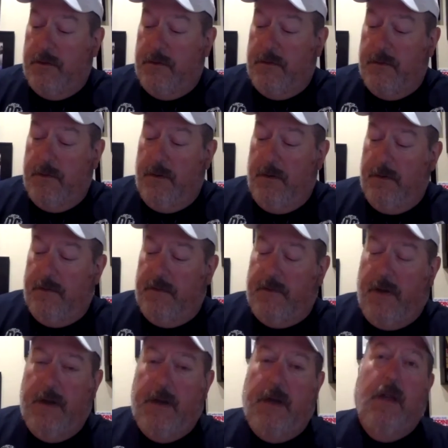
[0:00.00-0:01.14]
is
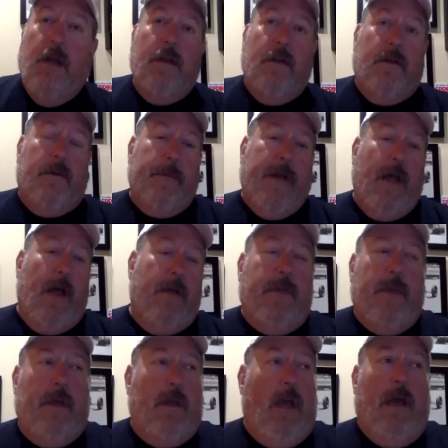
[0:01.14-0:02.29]
exciting because I mean I
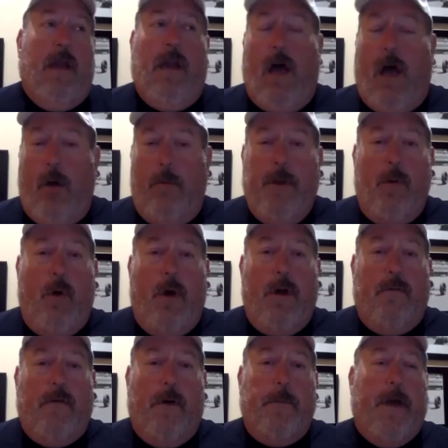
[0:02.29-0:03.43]
think, and I'll be one of them.